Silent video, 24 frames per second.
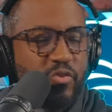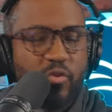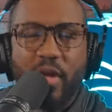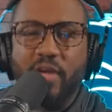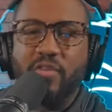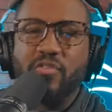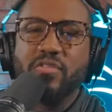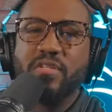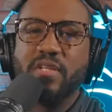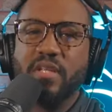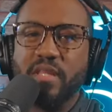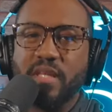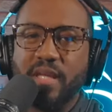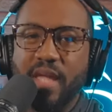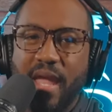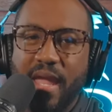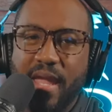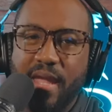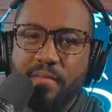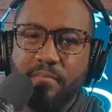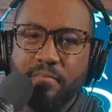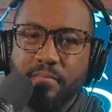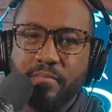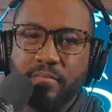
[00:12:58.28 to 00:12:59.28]
stranger to the
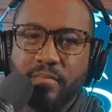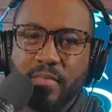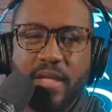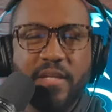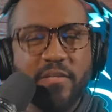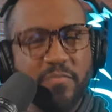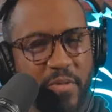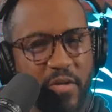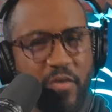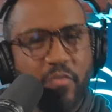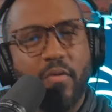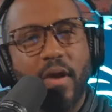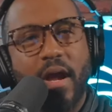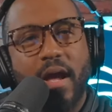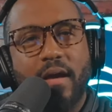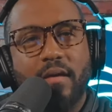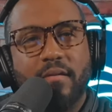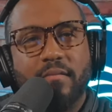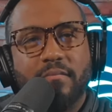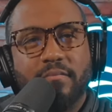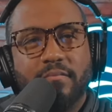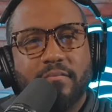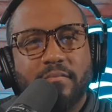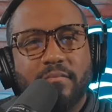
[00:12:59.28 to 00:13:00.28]
game. He's been
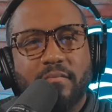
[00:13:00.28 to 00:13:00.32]
around.